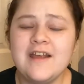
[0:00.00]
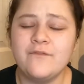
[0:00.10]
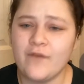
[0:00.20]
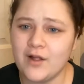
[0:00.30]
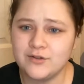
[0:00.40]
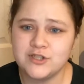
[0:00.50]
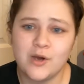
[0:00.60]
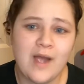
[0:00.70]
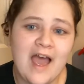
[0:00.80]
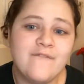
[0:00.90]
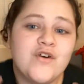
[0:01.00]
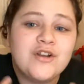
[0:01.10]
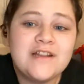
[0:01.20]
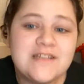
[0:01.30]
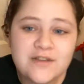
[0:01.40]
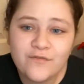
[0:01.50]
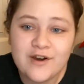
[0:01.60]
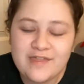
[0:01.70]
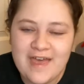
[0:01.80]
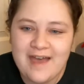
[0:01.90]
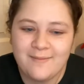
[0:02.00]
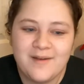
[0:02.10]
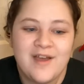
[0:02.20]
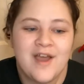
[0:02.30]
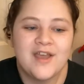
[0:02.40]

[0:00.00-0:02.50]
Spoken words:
It felt so effortless for them.